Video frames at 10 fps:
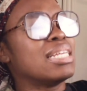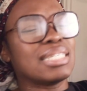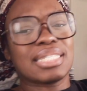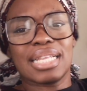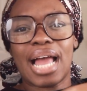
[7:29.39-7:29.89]

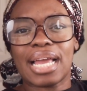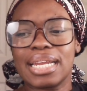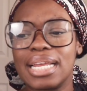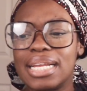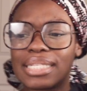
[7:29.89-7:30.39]
Just to lock it
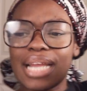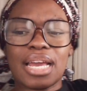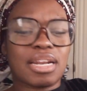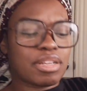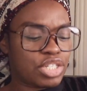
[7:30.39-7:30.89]
in. It's not
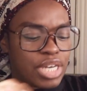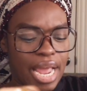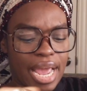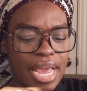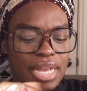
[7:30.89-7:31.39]
going to
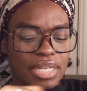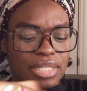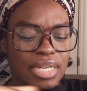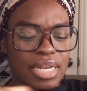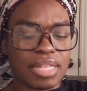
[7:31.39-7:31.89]
change